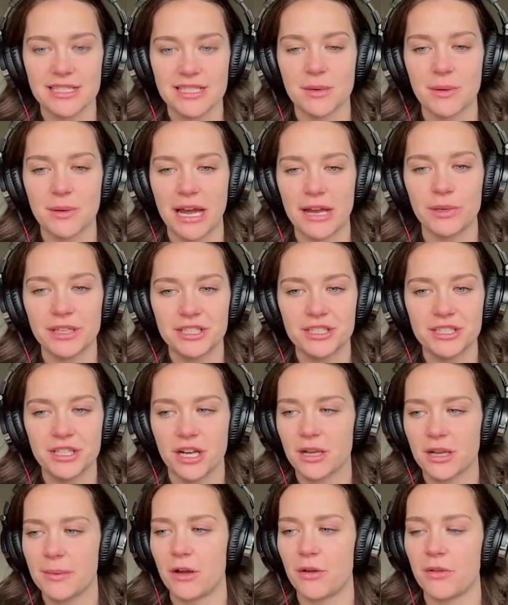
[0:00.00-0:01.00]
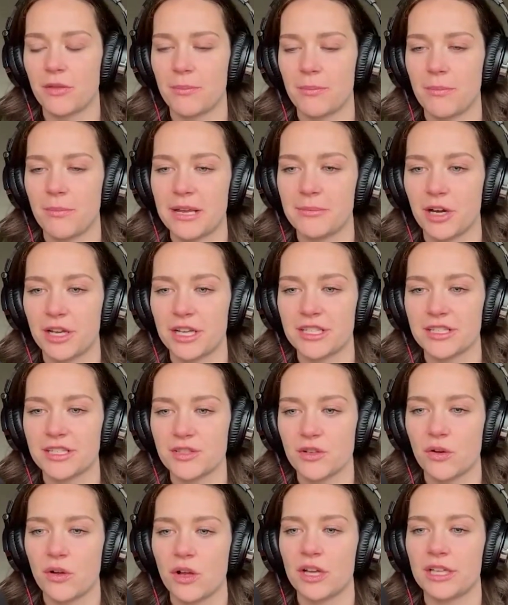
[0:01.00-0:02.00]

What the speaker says: And so I really talk about mind, body, soul